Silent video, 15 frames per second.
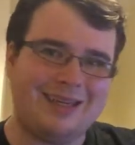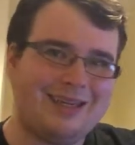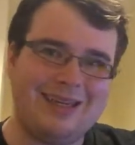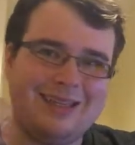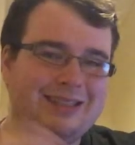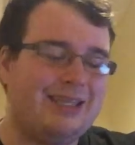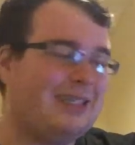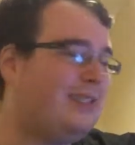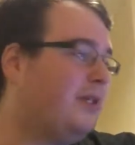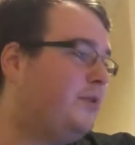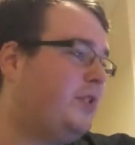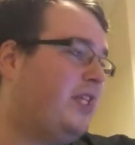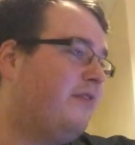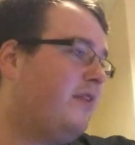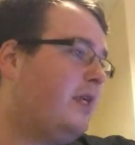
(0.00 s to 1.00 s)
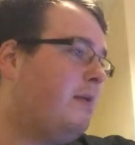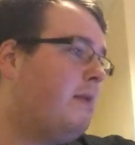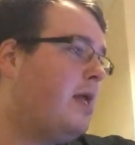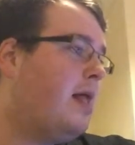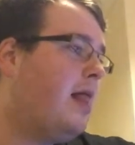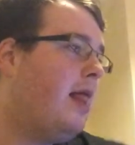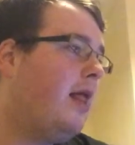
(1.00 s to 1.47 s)
I don't even.
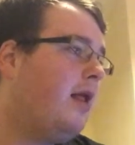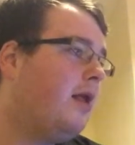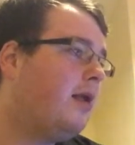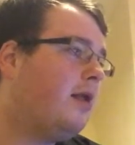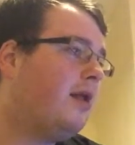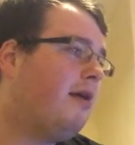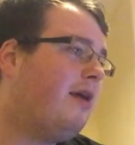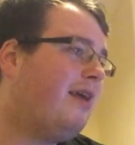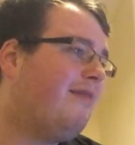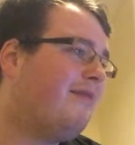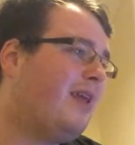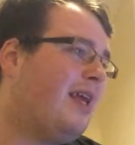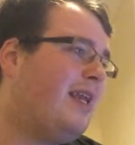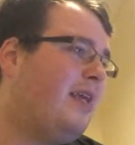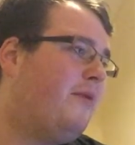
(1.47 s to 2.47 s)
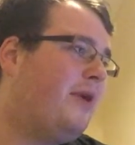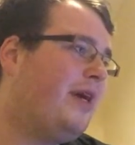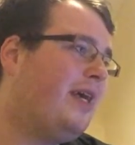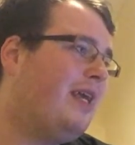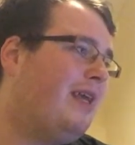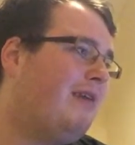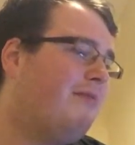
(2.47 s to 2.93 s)

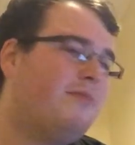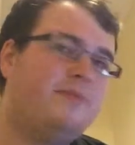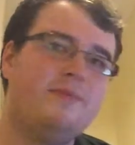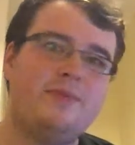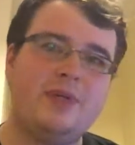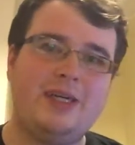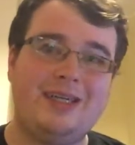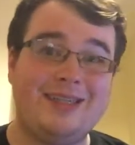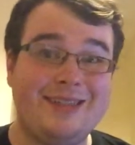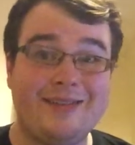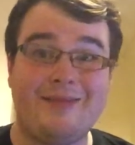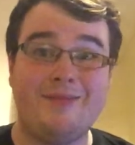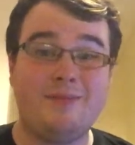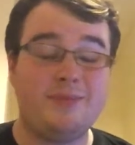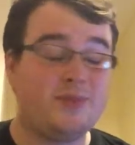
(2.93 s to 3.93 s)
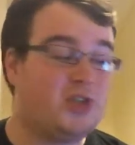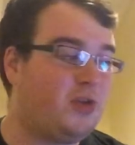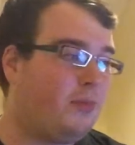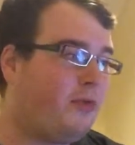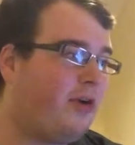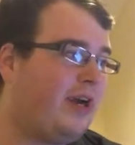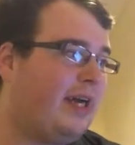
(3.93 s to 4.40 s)
Anyway,
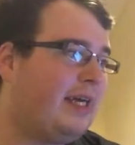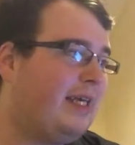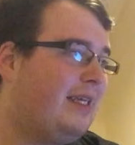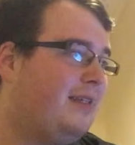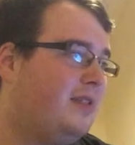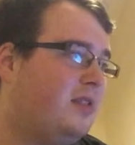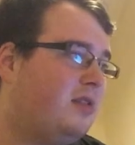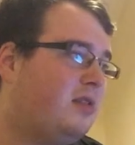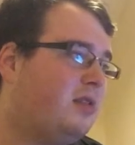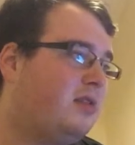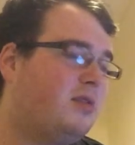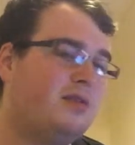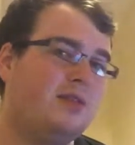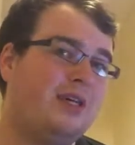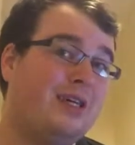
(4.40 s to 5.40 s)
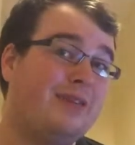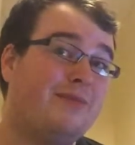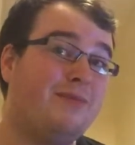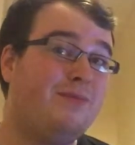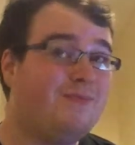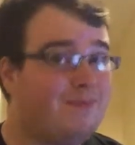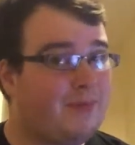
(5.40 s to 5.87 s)
surprise,
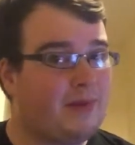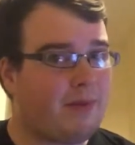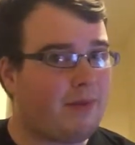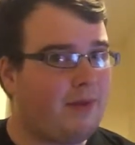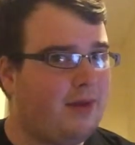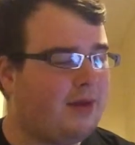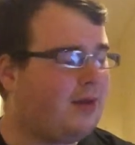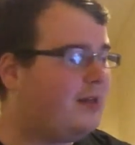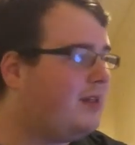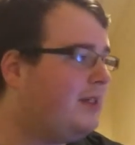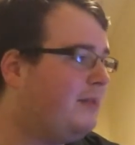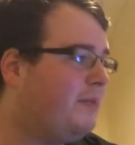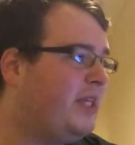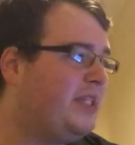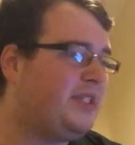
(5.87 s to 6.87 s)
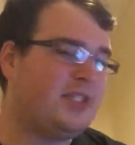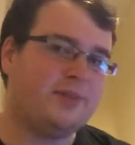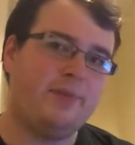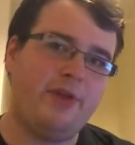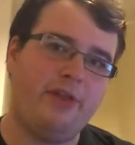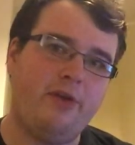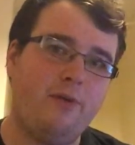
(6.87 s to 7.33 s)
Peter's
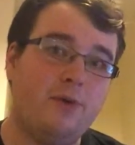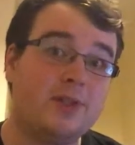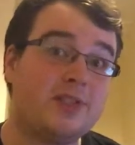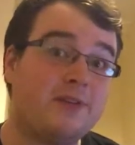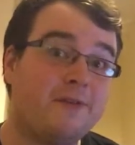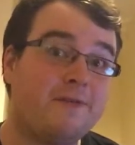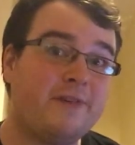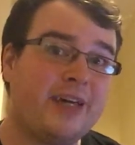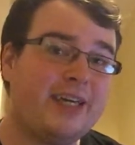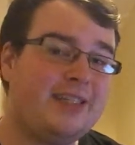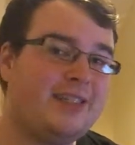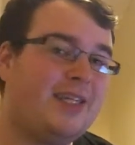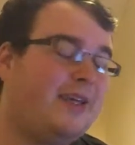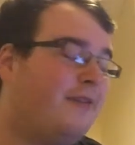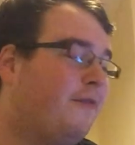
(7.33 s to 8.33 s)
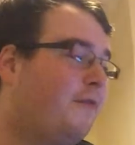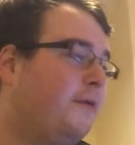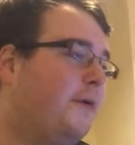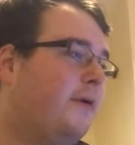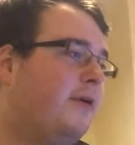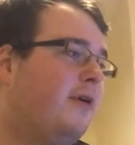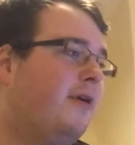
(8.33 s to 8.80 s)
mother was a fighter
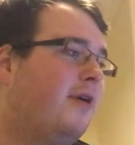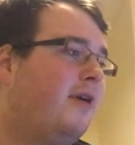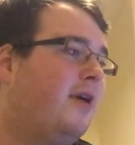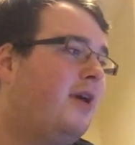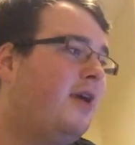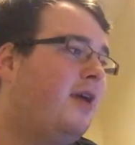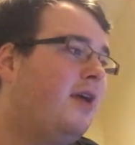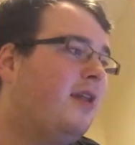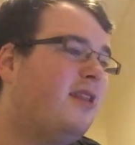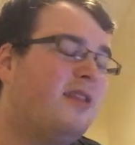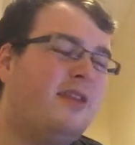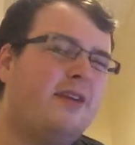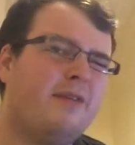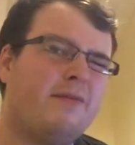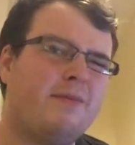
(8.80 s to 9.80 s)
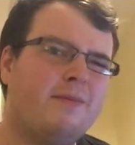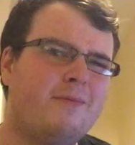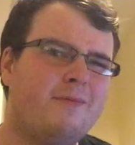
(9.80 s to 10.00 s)
for the